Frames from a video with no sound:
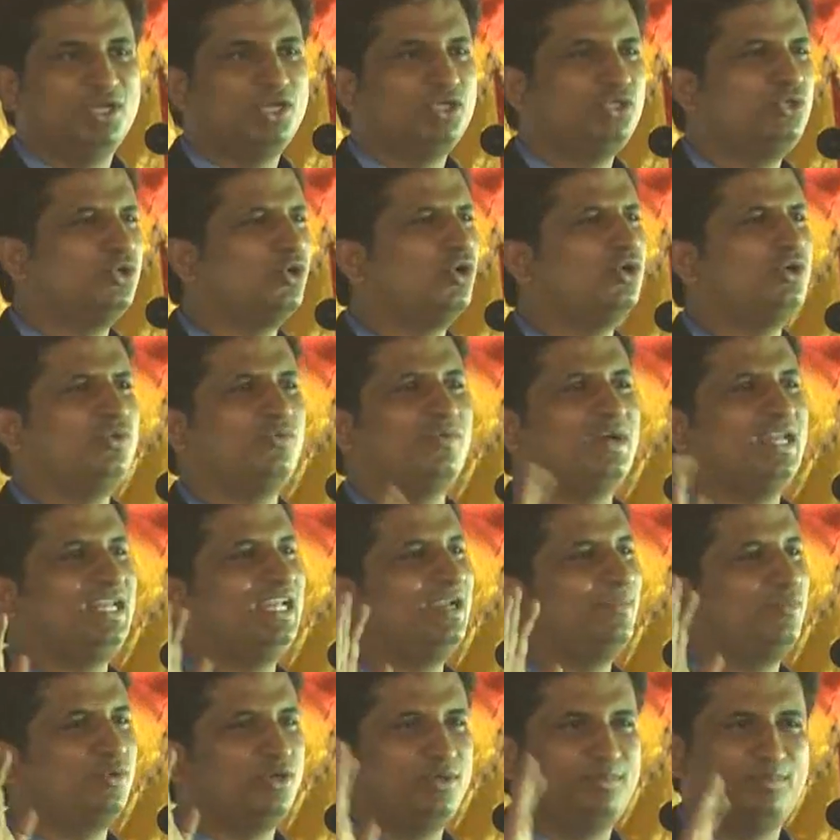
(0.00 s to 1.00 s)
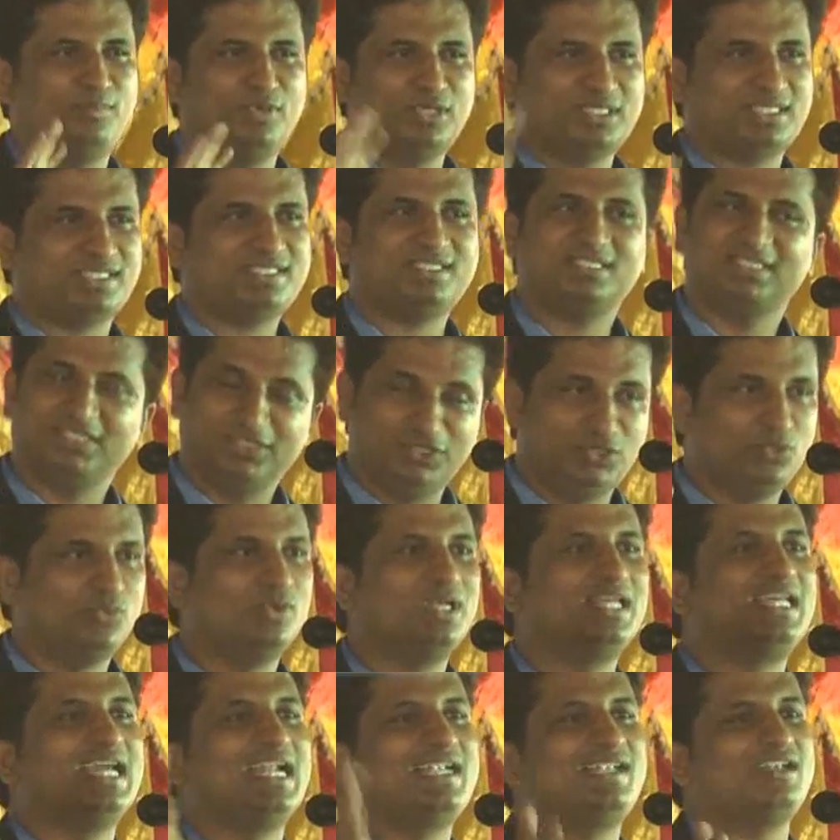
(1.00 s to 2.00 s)
Don't worry about books. You
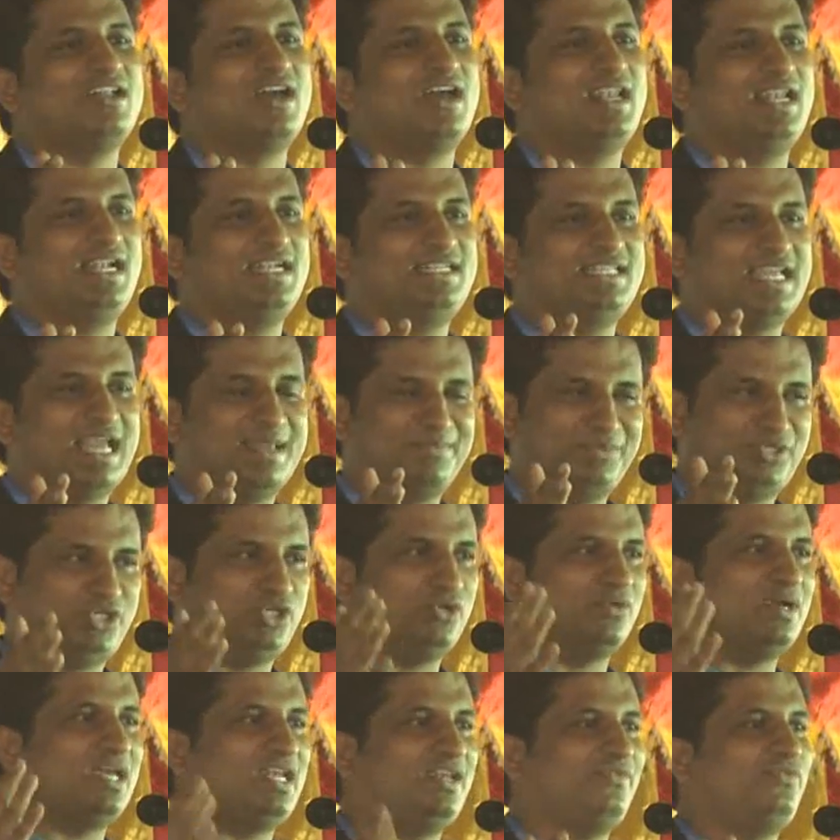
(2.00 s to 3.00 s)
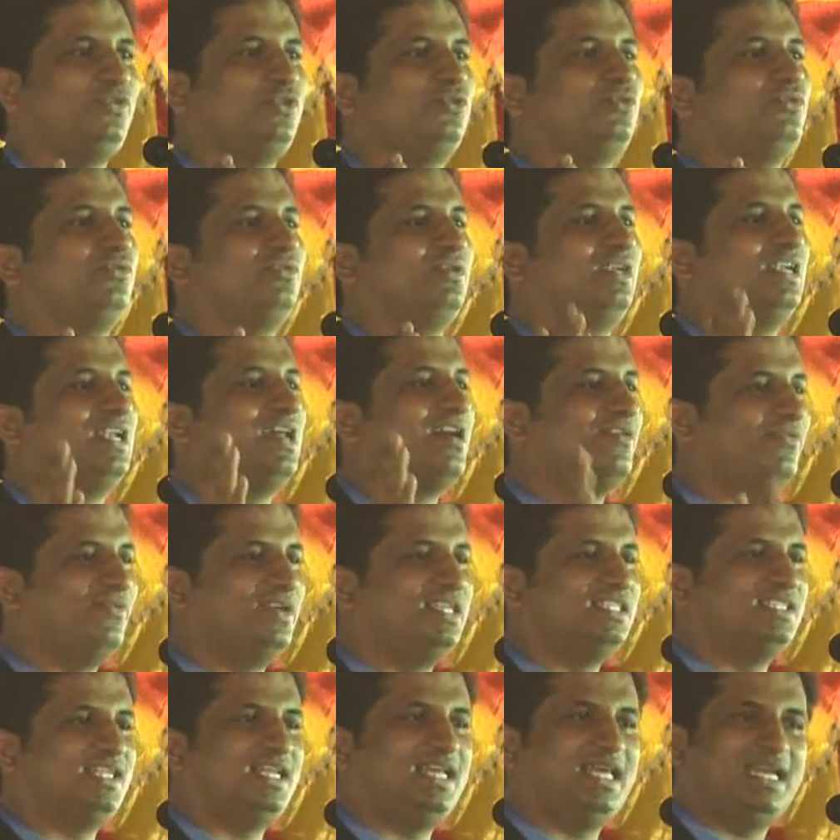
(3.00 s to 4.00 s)
will get knowledge. I'm sure if you love
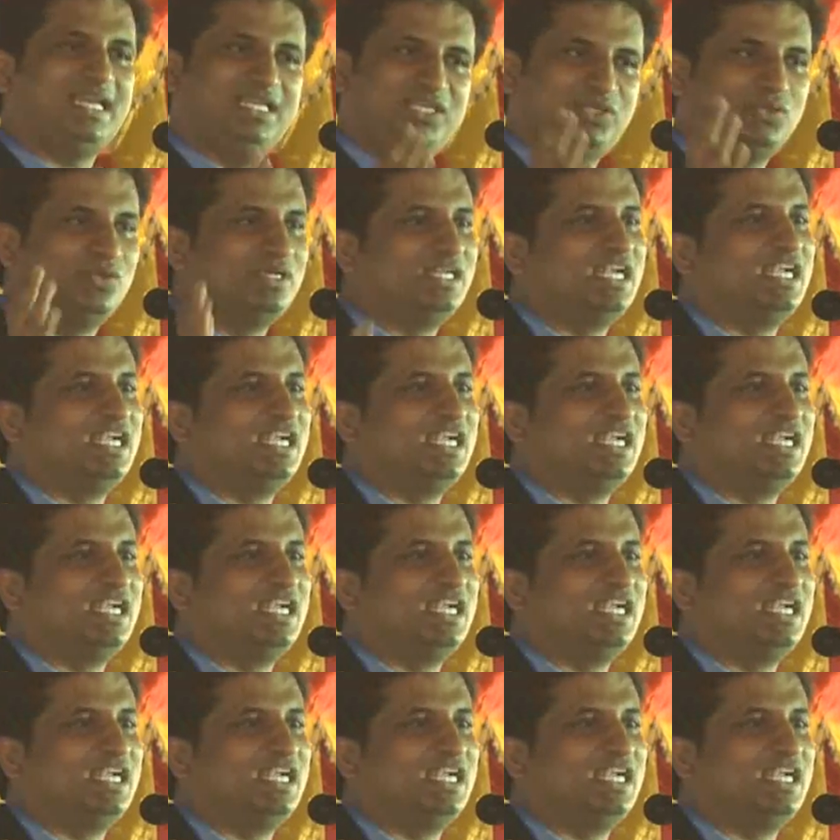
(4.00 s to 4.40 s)
engineering, you'll